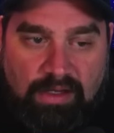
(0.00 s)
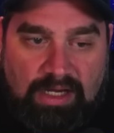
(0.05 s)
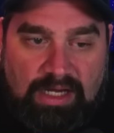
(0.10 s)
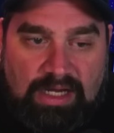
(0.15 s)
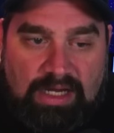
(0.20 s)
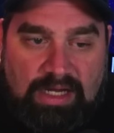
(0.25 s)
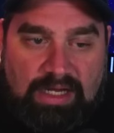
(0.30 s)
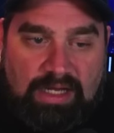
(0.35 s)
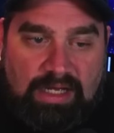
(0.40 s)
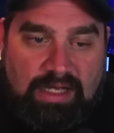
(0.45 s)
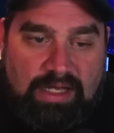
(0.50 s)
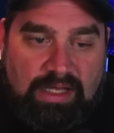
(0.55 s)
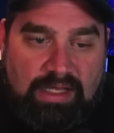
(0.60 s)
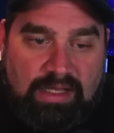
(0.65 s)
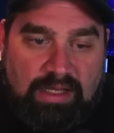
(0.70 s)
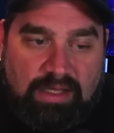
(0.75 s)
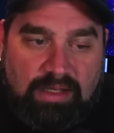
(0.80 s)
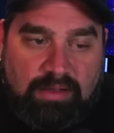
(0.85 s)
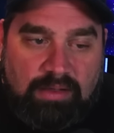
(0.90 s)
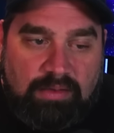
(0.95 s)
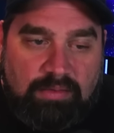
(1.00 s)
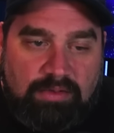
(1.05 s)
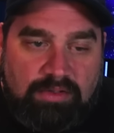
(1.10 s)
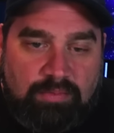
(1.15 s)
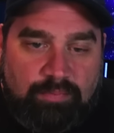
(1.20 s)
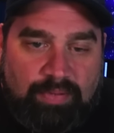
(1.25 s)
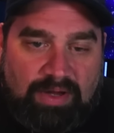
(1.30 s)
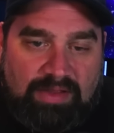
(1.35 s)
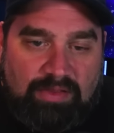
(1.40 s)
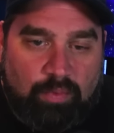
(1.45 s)
Uh,
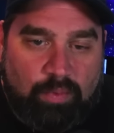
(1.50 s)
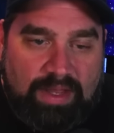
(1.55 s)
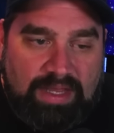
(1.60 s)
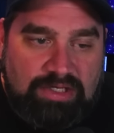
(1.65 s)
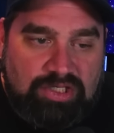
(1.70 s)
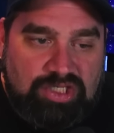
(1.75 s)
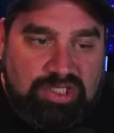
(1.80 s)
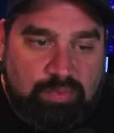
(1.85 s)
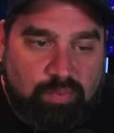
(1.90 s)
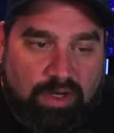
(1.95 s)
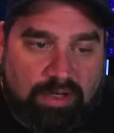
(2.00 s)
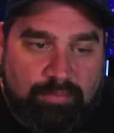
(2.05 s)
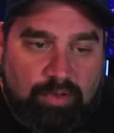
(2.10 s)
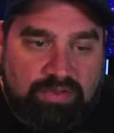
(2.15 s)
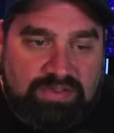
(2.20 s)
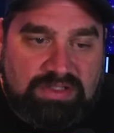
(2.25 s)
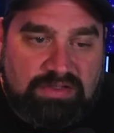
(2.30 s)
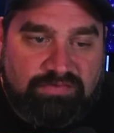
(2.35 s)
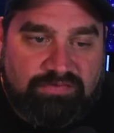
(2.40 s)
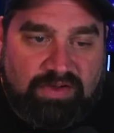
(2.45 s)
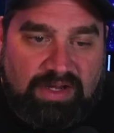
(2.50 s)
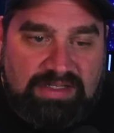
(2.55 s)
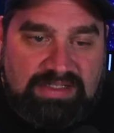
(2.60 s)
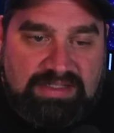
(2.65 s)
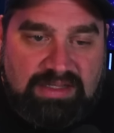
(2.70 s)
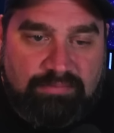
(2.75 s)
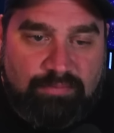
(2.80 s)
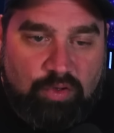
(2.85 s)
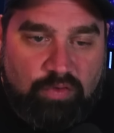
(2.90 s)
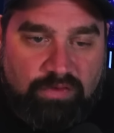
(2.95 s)
by the way, she won most of the fights
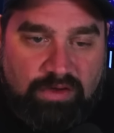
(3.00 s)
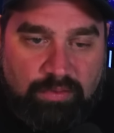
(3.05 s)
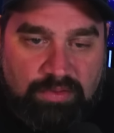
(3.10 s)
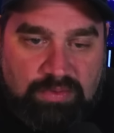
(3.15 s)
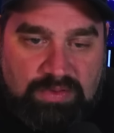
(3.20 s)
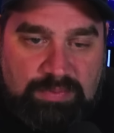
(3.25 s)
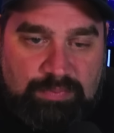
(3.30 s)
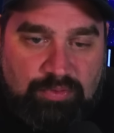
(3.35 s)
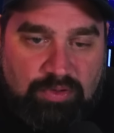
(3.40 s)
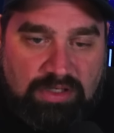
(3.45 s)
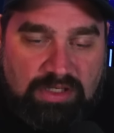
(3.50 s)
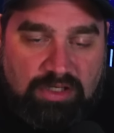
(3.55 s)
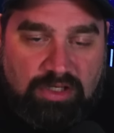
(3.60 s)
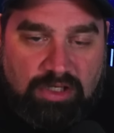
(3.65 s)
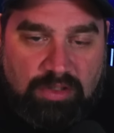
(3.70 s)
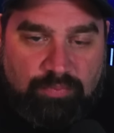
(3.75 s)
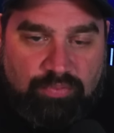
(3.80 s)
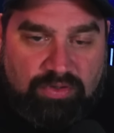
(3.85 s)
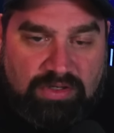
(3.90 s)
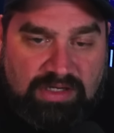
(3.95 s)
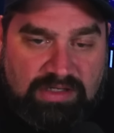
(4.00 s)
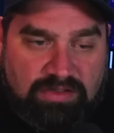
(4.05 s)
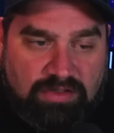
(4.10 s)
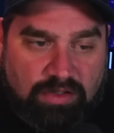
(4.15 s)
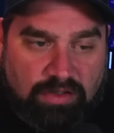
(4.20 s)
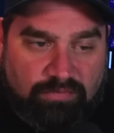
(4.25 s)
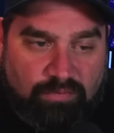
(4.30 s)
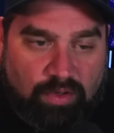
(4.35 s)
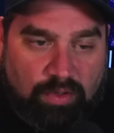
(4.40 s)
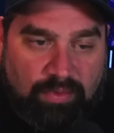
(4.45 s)
in the movie, which was pretty good
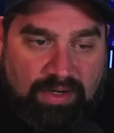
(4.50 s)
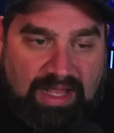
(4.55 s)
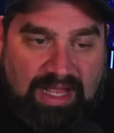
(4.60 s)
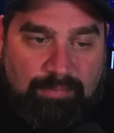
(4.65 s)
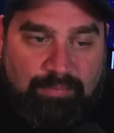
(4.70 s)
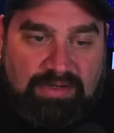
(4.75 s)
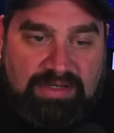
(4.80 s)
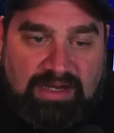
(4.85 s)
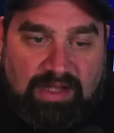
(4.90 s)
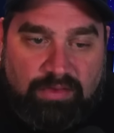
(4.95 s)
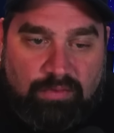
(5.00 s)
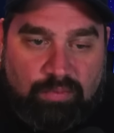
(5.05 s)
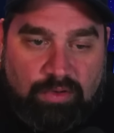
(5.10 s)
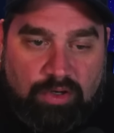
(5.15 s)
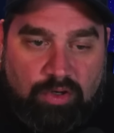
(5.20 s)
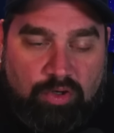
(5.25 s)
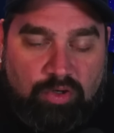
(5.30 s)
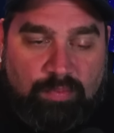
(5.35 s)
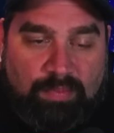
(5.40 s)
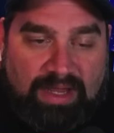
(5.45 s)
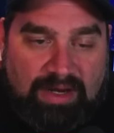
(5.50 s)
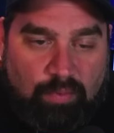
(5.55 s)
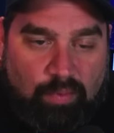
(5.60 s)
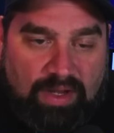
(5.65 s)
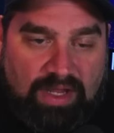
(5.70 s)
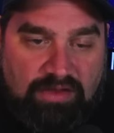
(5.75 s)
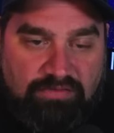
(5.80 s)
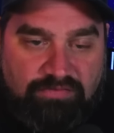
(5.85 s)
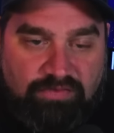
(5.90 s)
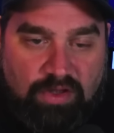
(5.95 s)
predictor of what would happen down the road. My
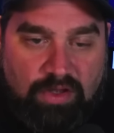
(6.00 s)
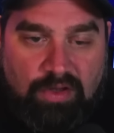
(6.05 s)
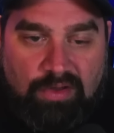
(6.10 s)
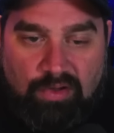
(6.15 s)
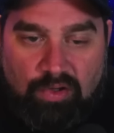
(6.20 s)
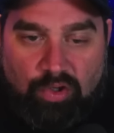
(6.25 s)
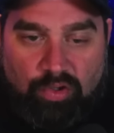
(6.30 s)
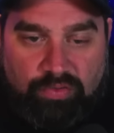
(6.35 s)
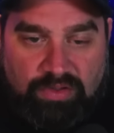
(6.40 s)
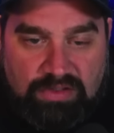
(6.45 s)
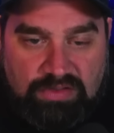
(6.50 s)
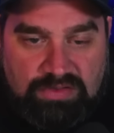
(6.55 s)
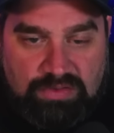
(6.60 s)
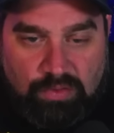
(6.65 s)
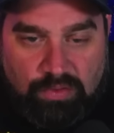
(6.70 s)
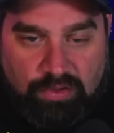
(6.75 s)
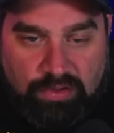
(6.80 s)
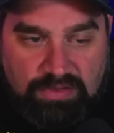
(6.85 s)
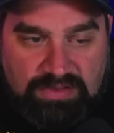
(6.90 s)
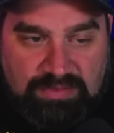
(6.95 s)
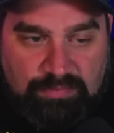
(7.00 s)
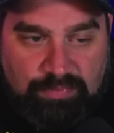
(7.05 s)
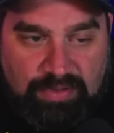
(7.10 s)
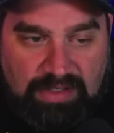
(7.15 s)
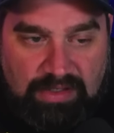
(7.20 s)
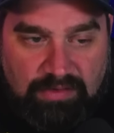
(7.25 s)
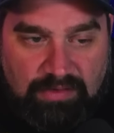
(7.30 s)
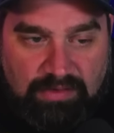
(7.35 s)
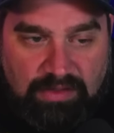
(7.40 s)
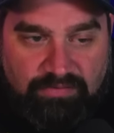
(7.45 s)
wife holding swords and
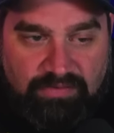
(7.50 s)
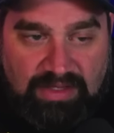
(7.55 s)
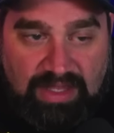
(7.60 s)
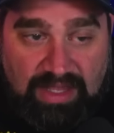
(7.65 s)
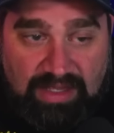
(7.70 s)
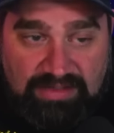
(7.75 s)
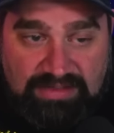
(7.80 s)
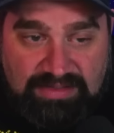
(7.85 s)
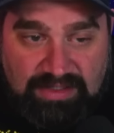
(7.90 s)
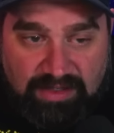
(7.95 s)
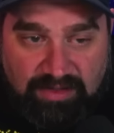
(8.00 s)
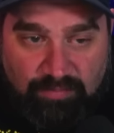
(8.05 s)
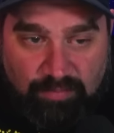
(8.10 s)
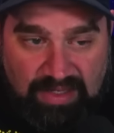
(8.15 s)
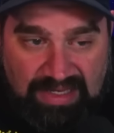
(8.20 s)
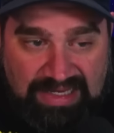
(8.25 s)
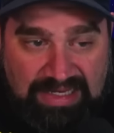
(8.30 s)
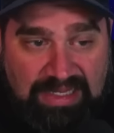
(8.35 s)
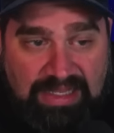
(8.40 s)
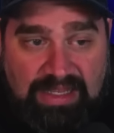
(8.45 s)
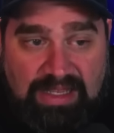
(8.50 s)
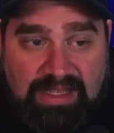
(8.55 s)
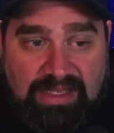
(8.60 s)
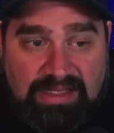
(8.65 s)
beating the living s out of me.